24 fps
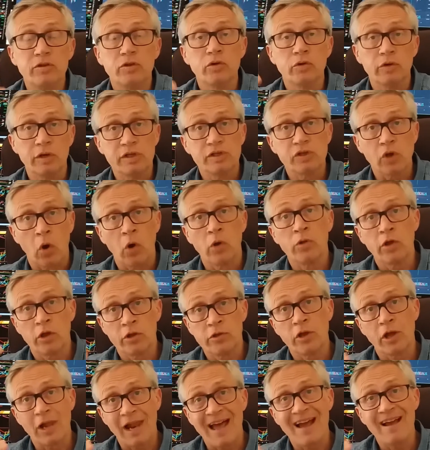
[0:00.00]
to its own
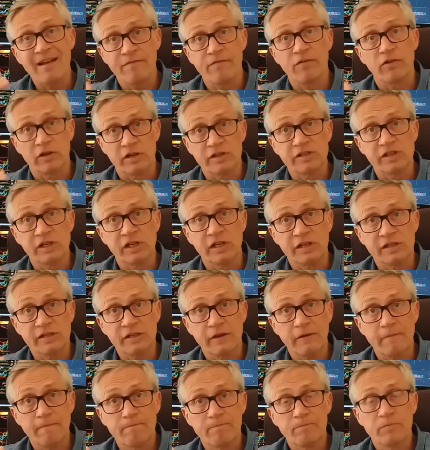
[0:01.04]
underlying
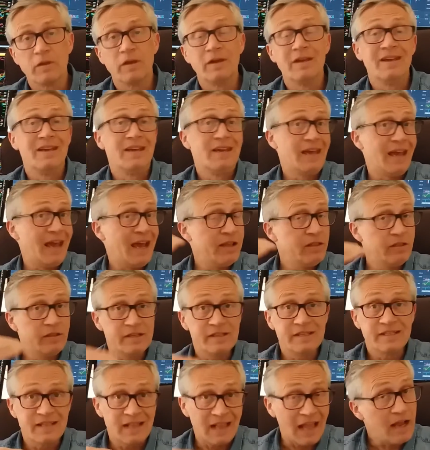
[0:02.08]
volatility.
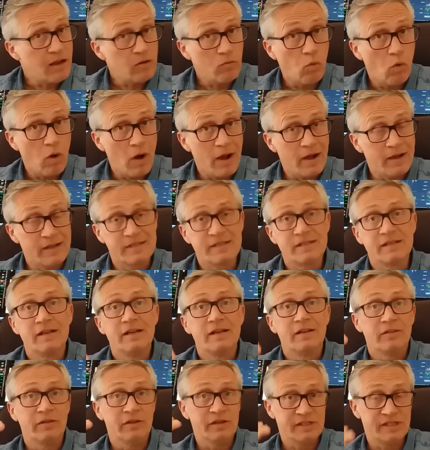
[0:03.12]
And likewise,
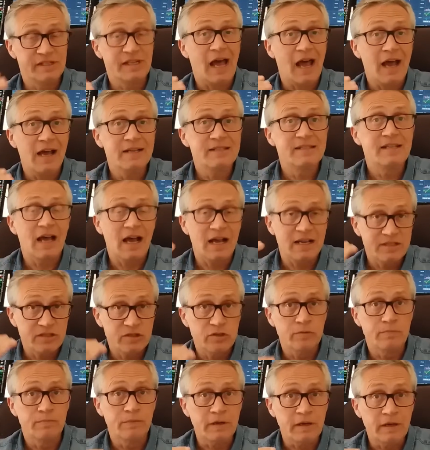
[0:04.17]
the size has
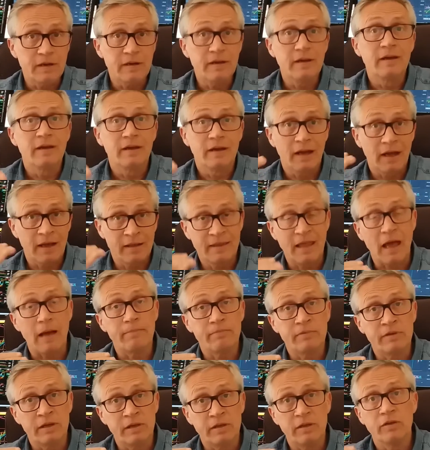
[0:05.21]
to be
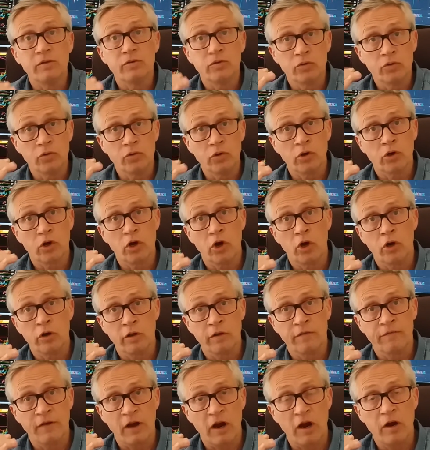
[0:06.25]
adapted to the current
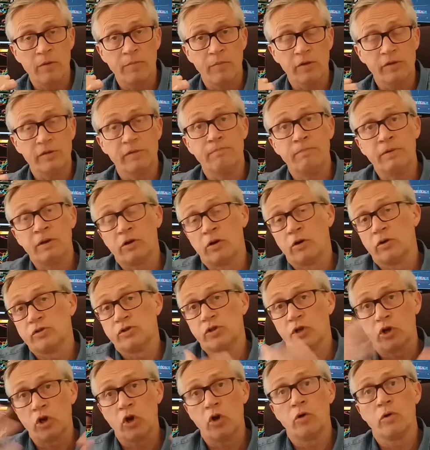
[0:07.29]
environment, because
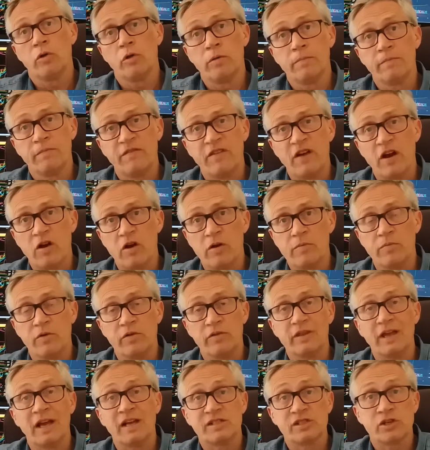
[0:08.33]
the current
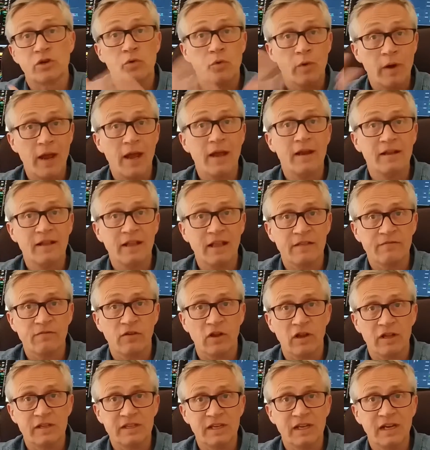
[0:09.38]
environment has created a
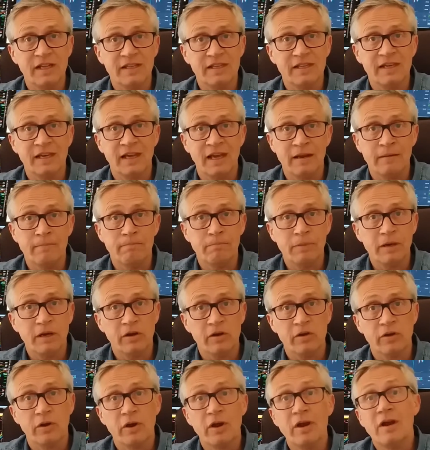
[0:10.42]
volatility and
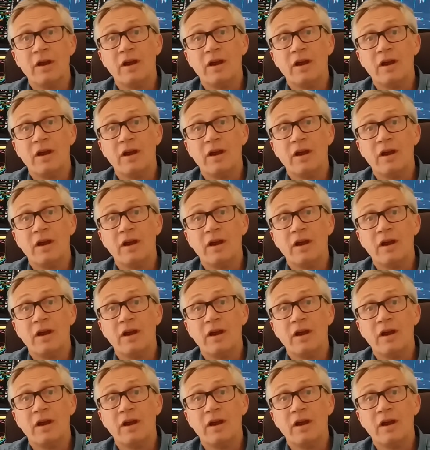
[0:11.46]
bigger